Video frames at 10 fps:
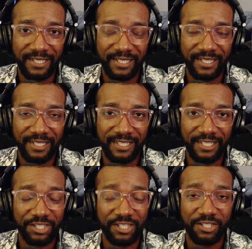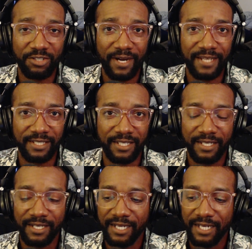this shit is crazy.
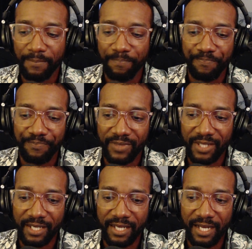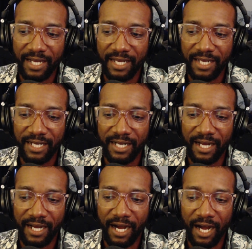And
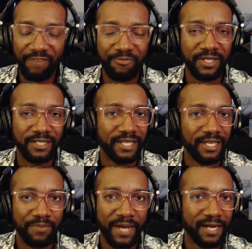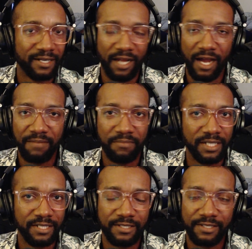I've been, take it back 9
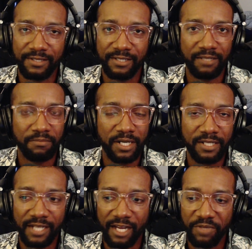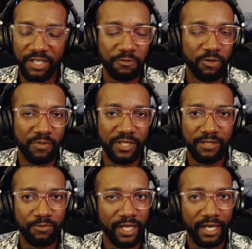months, 10 months. I've been experimenting
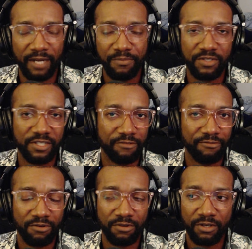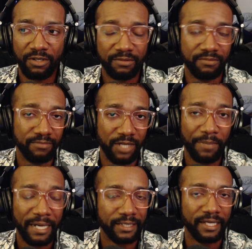with AI music for
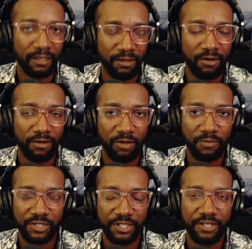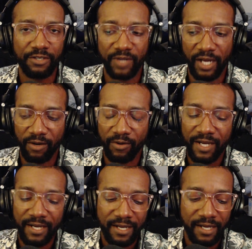about that long, almost a year now.
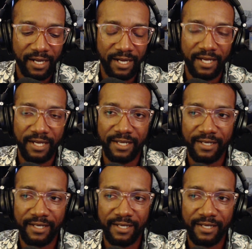And